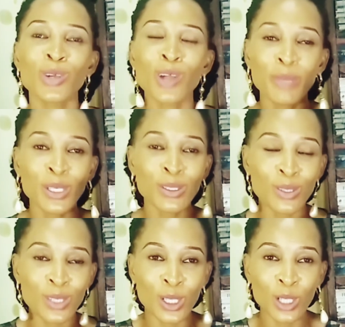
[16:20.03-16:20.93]
coming
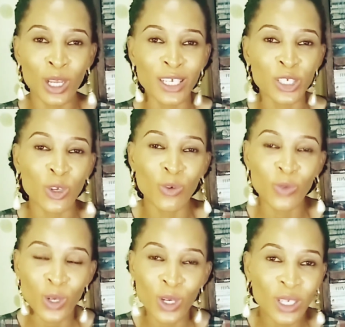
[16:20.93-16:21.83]
to the knowledge of
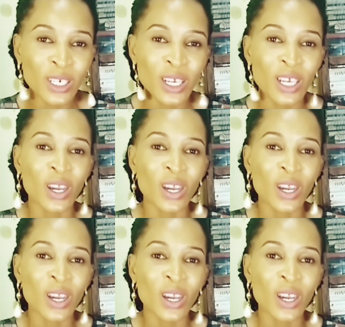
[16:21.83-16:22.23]
God